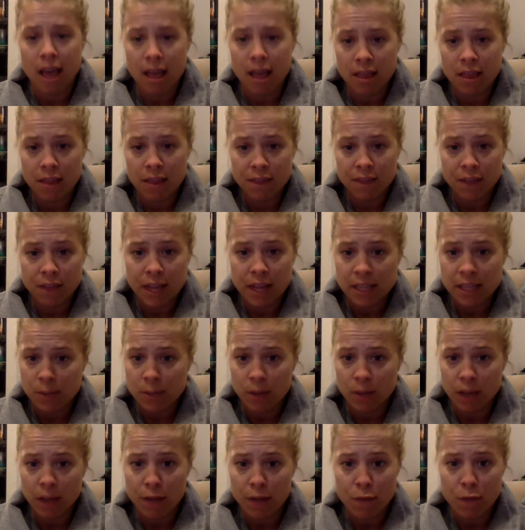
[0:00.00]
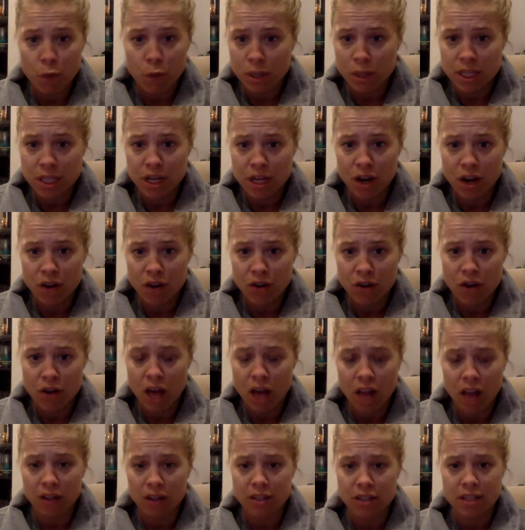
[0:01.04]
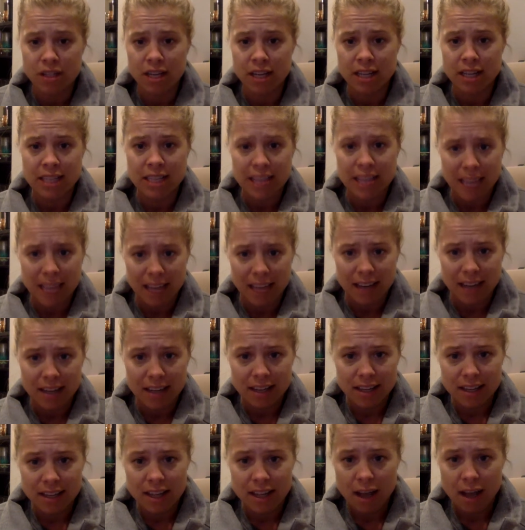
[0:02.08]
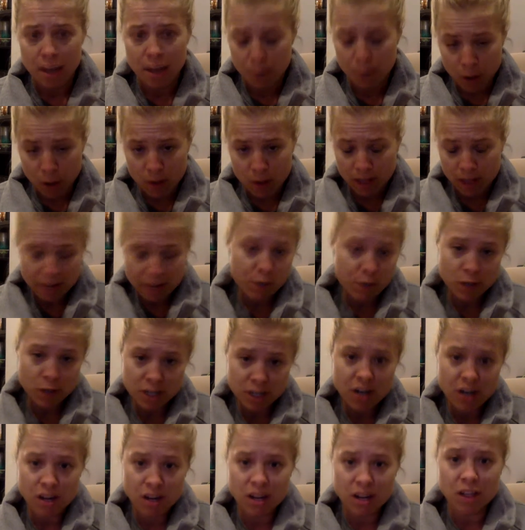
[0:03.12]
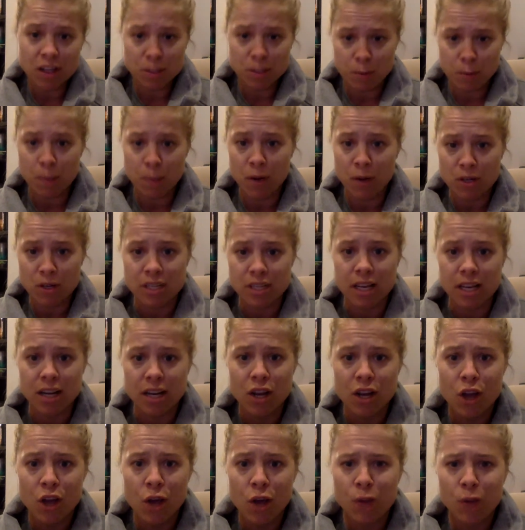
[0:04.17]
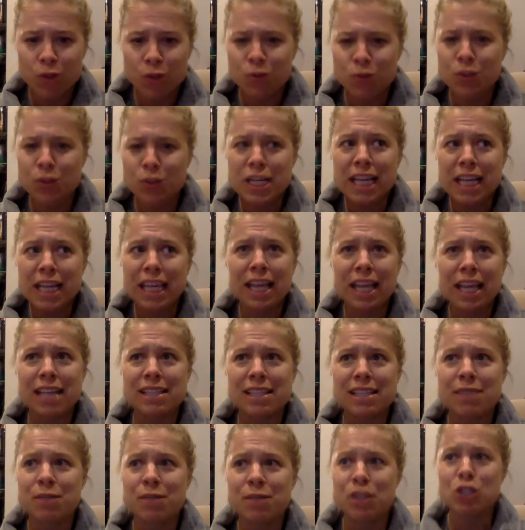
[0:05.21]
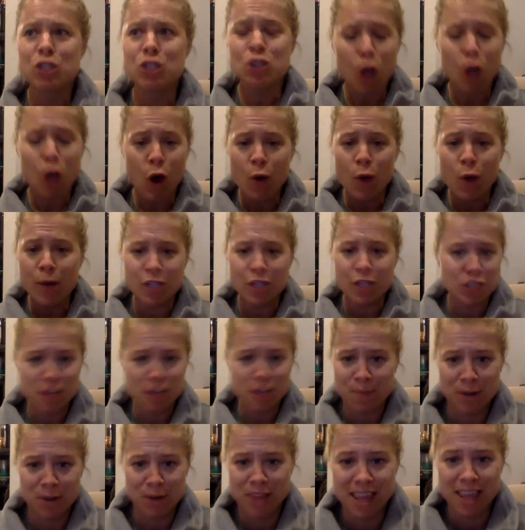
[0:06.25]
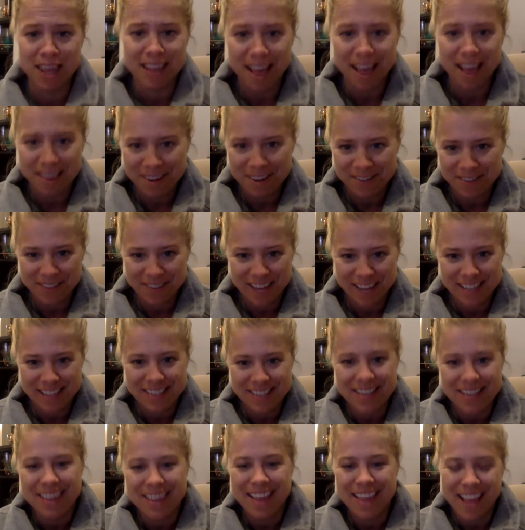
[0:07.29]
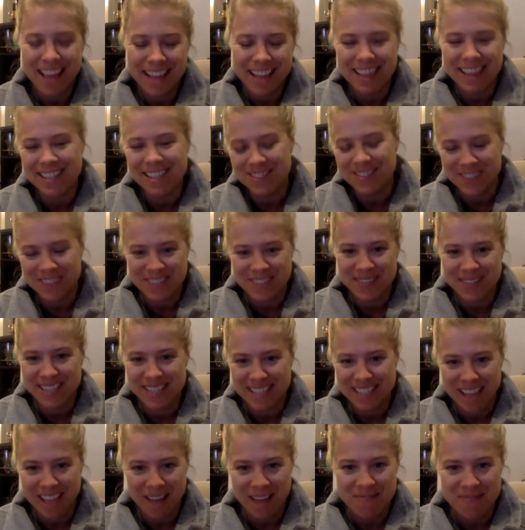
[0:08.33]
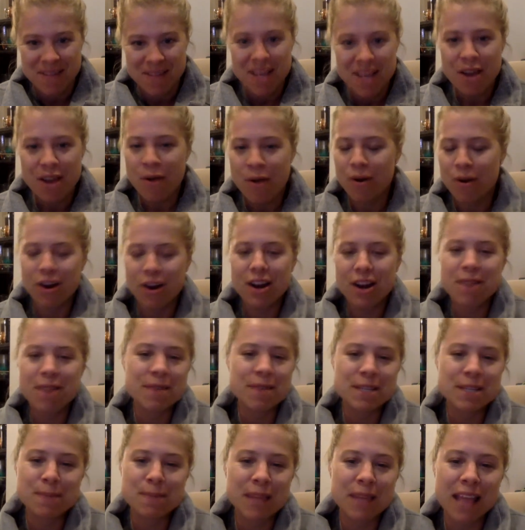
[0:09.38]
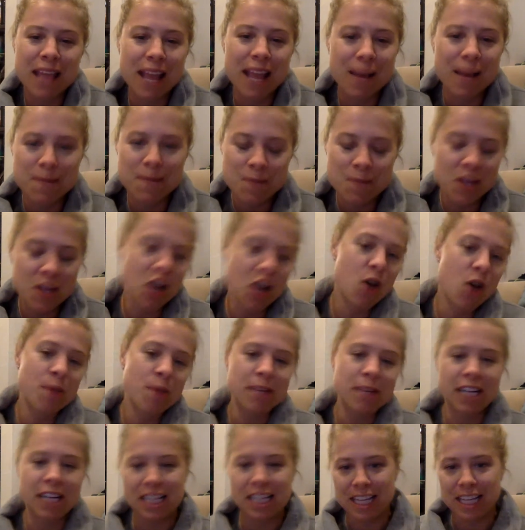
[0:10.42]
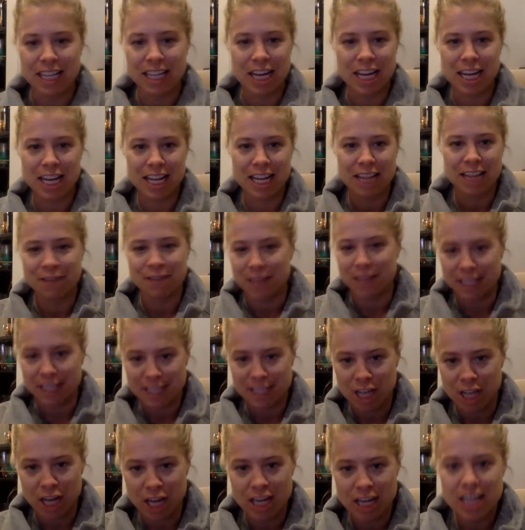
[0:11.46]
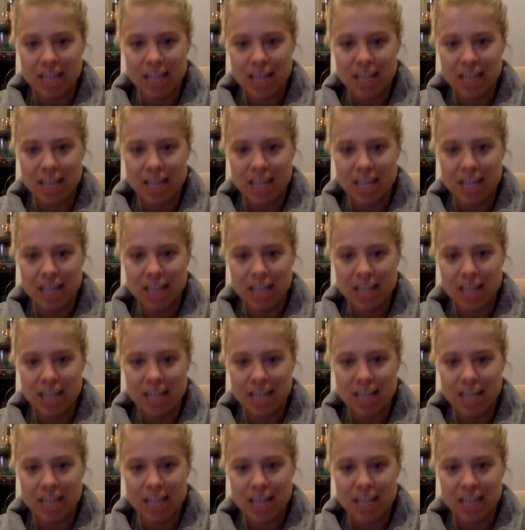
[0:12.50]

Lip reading: the flights were like $1,400 a ticket, like $1,400 per person, which was ridiculous and was so much cheaper than the other flights. So I thought this must be a scam, or it must be like, oh, I'm gonna click on it and the flight's gone.